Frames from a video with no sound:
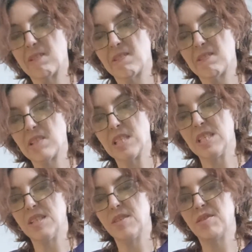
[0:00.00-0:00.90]
And
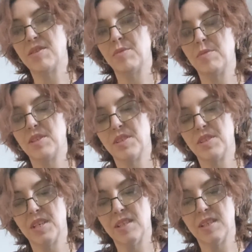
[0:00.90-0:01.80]
I just do each
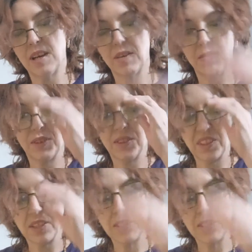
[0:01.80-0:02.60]
side, obviously.